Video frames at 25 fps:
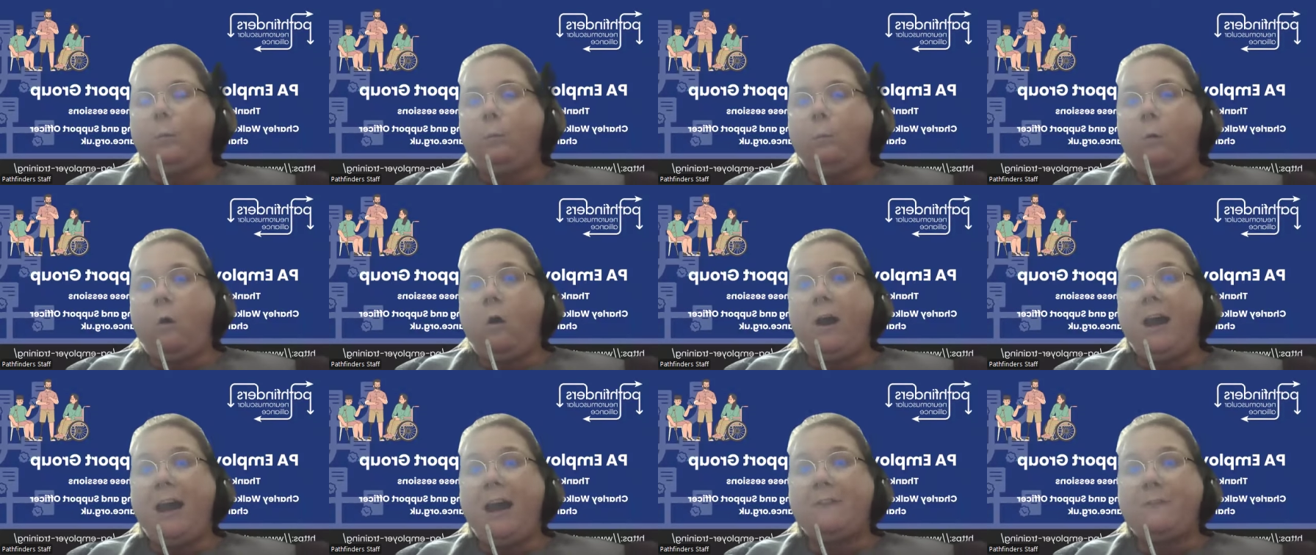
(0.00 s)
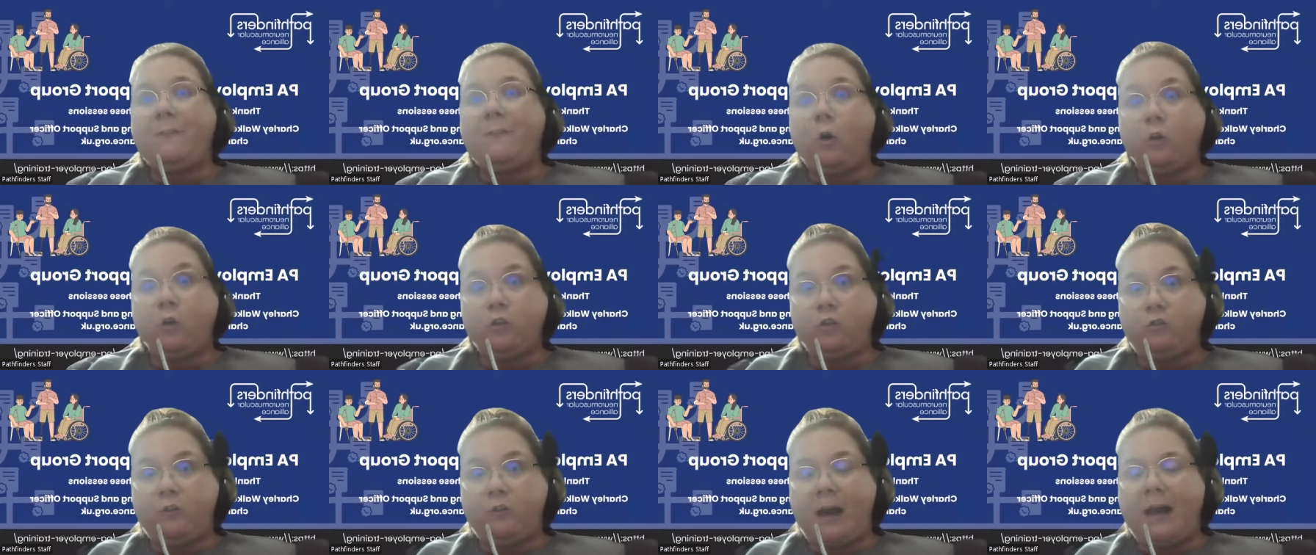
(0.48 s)
Why have
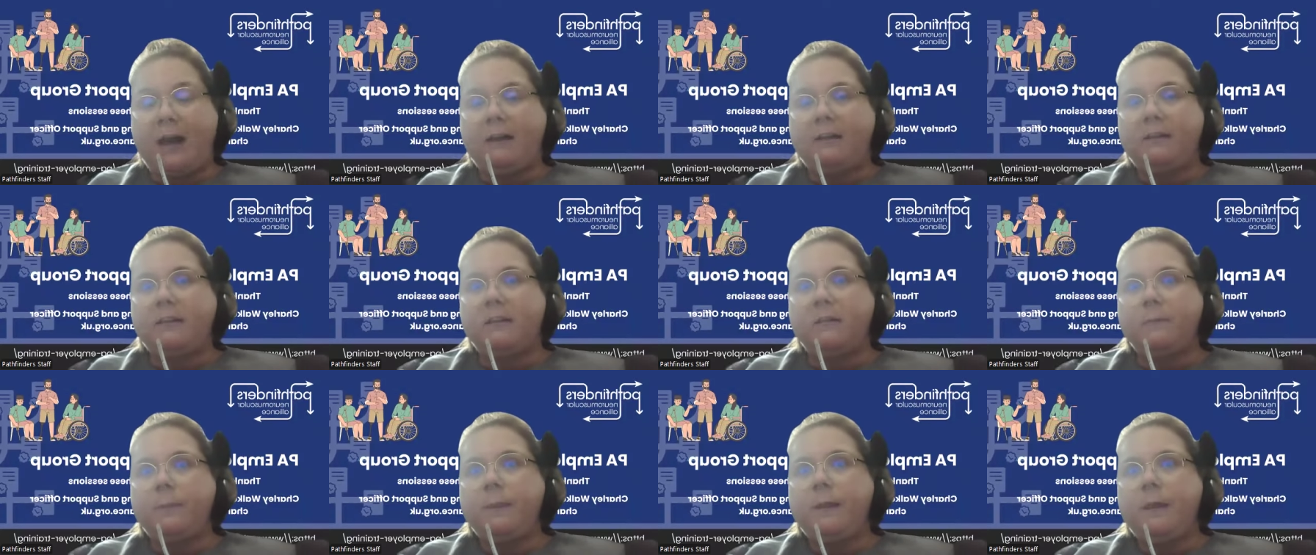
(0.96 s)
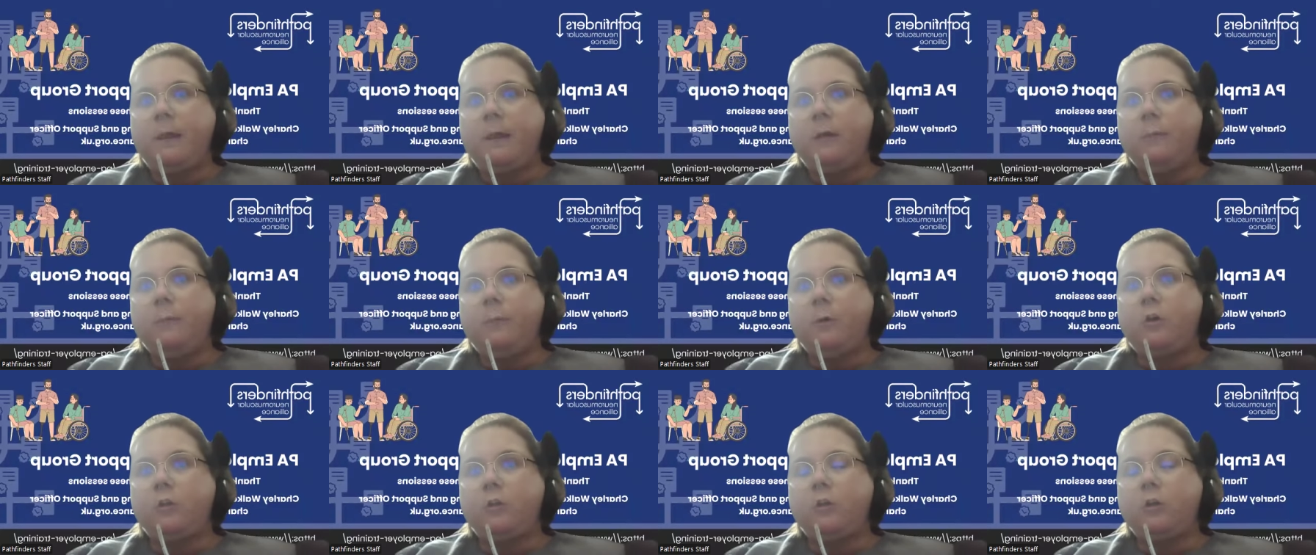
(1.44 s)
contracts?
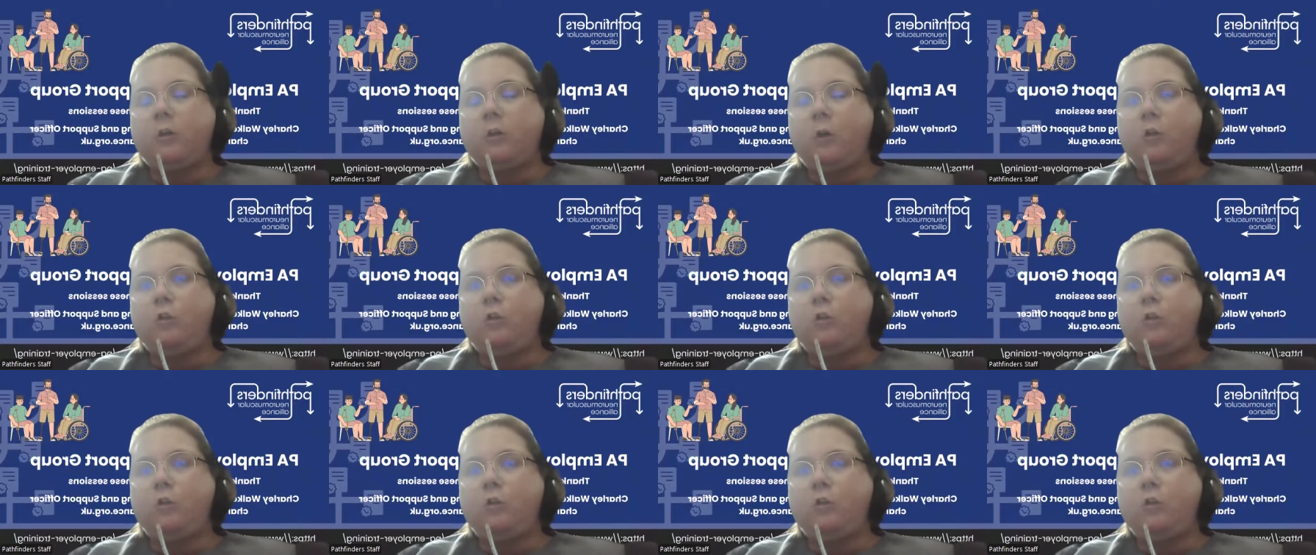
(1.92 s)
Because a